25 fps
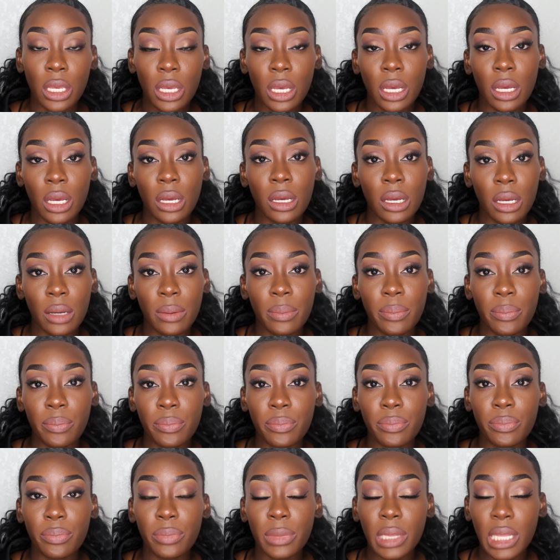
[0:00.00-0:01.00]

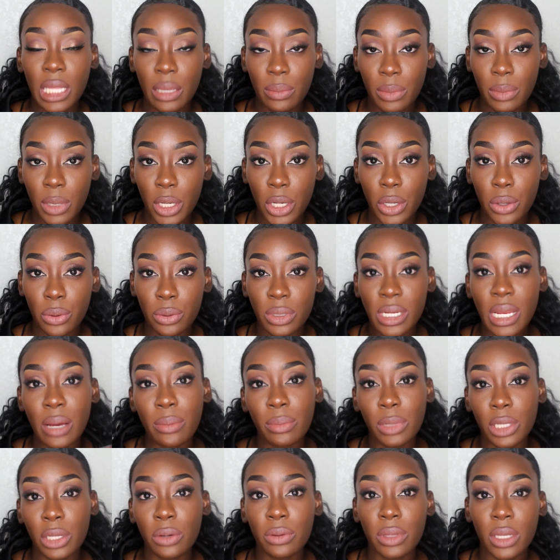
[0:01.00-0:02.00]
um, let me know down
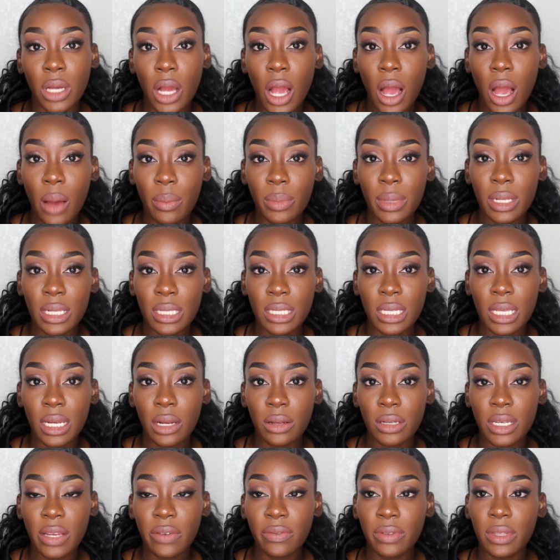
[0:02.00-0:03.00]
below in the comments, and
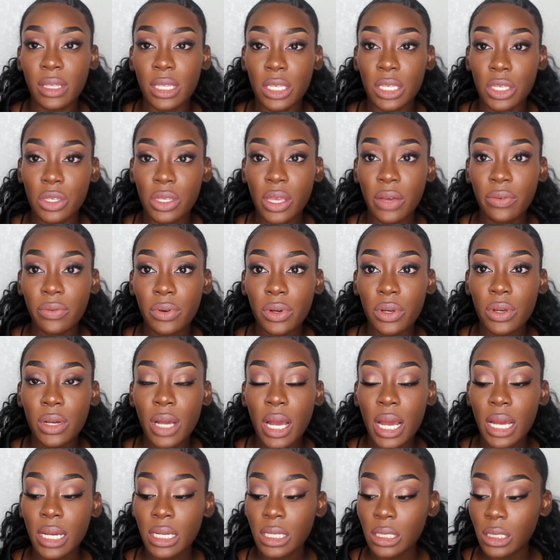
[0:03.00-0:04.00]
I'll definitely do that for you
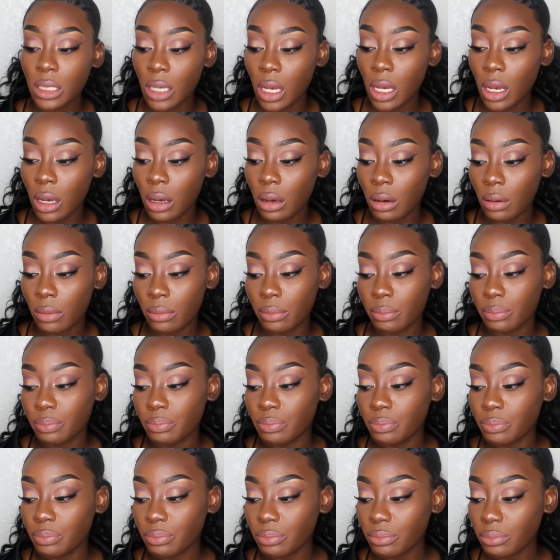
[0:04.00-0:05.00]
guys. Um,
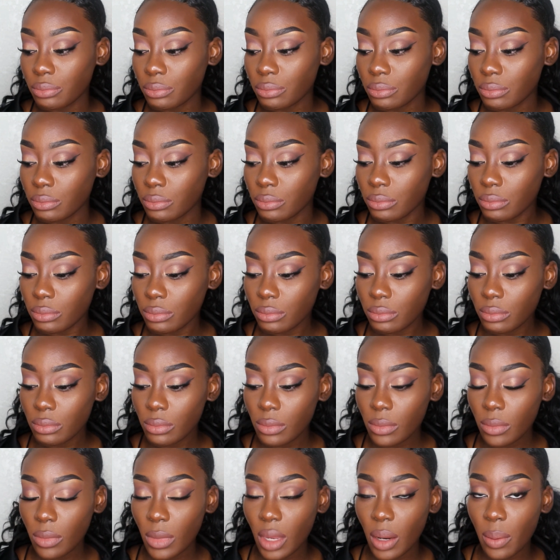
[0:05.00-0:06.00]

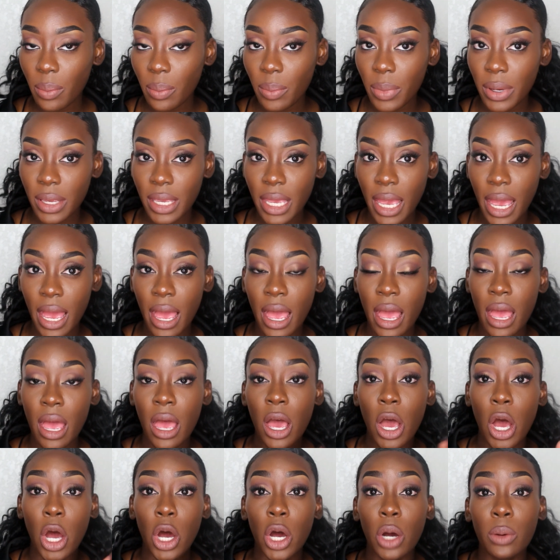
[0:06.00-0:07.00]
but yeah,
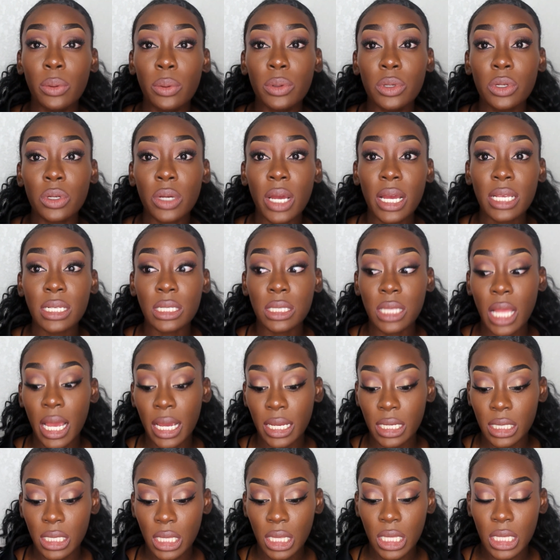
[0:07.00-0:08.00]
hope that you guys
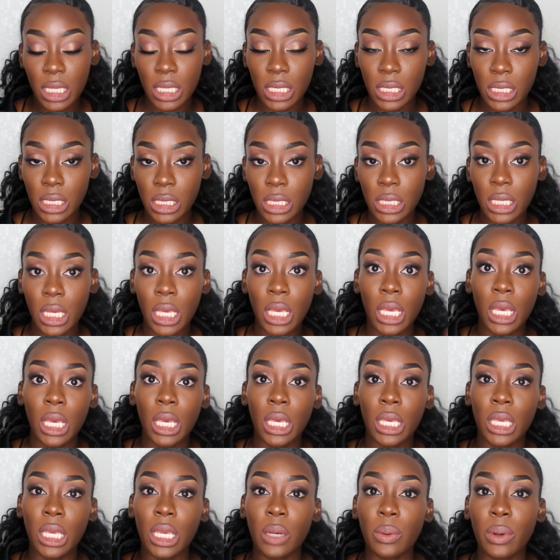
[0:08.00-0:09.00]
liked this
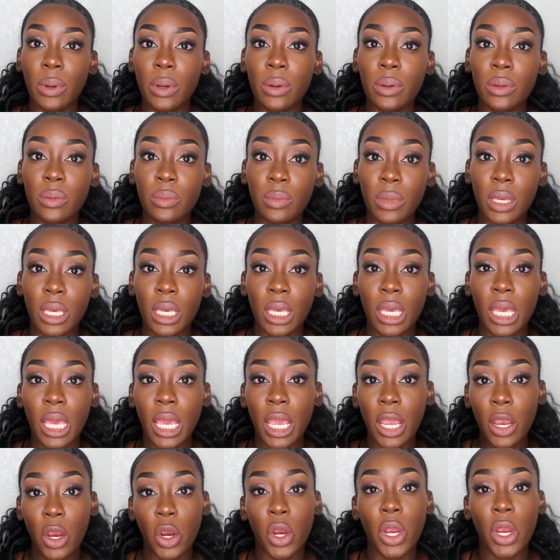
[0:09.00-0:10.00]
get ready with me
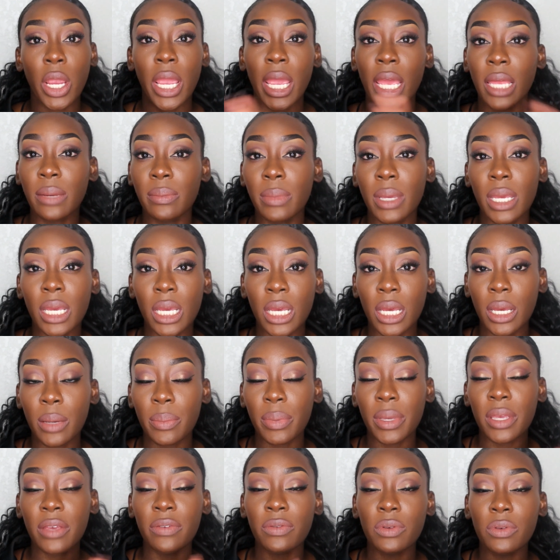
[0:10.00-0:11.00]
hair and makeup.
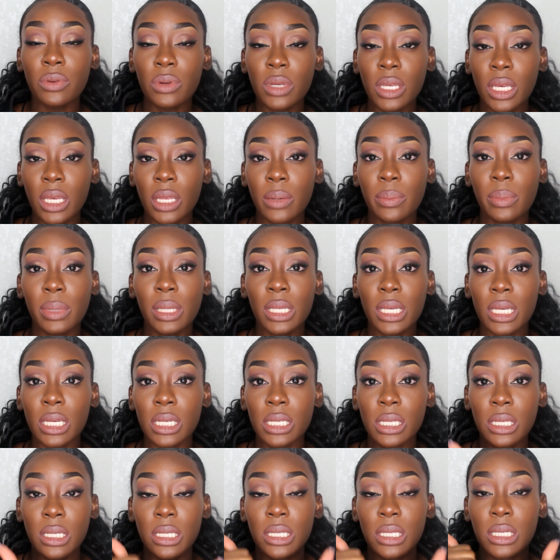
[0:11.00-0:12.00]
If you did,
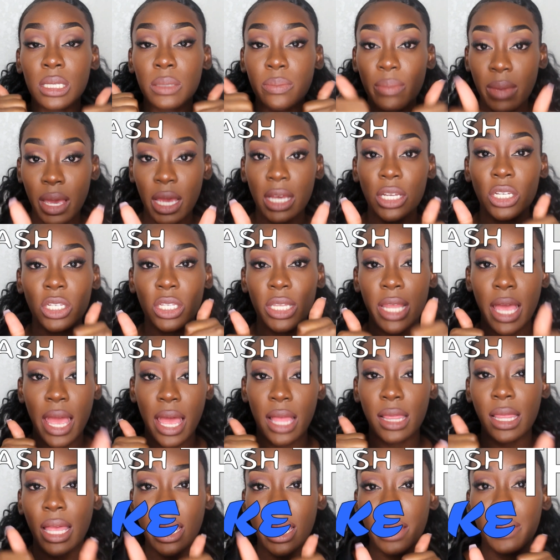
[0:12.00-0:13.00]
please smash
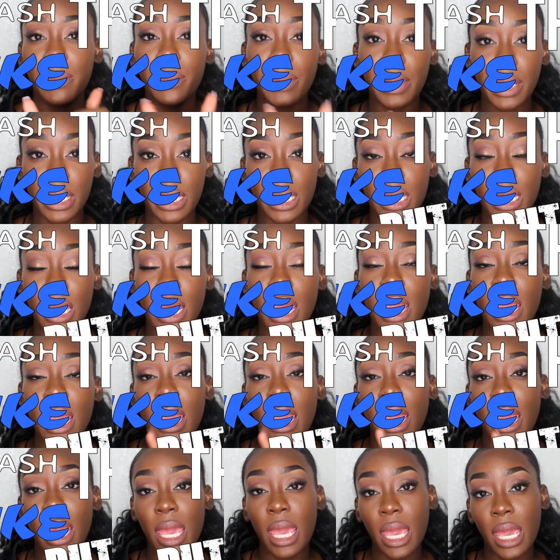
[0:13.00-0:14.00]
that like button
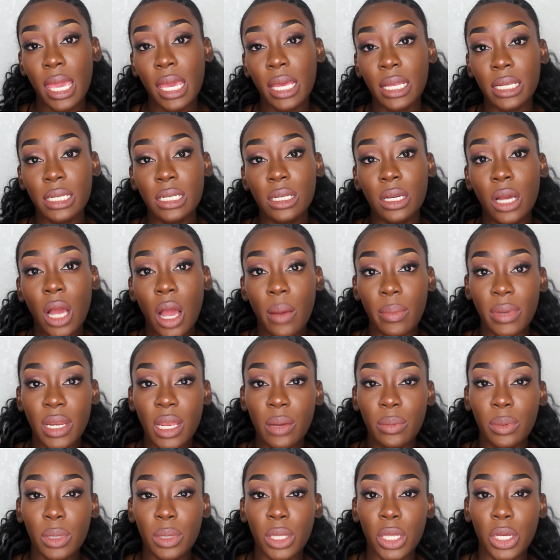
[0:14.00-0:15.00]
and comment
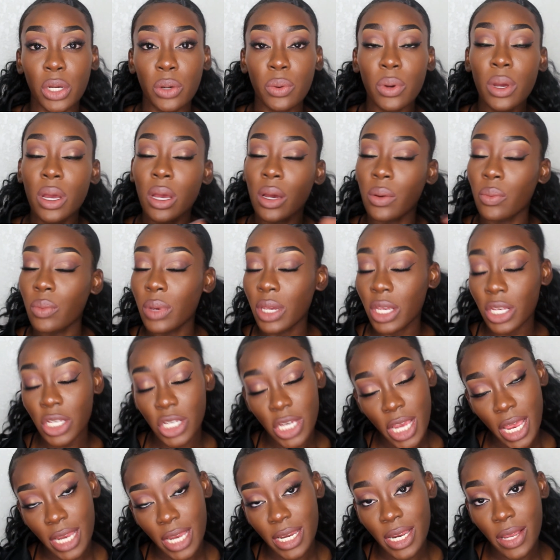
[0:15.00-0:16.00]
down below. We can
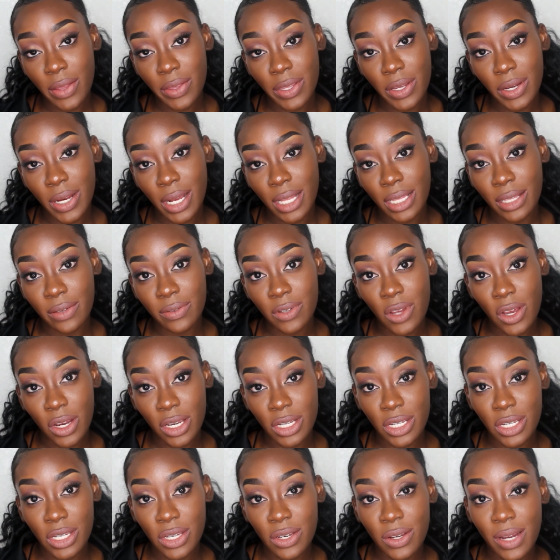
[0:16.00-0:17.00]
chat down there. I love
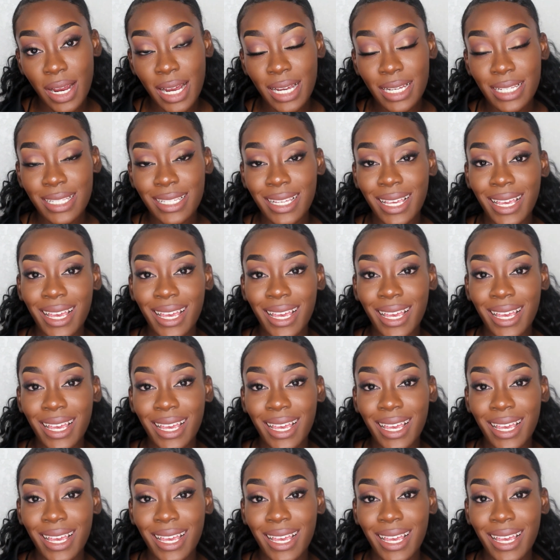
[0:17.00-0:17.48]
talking to you guys.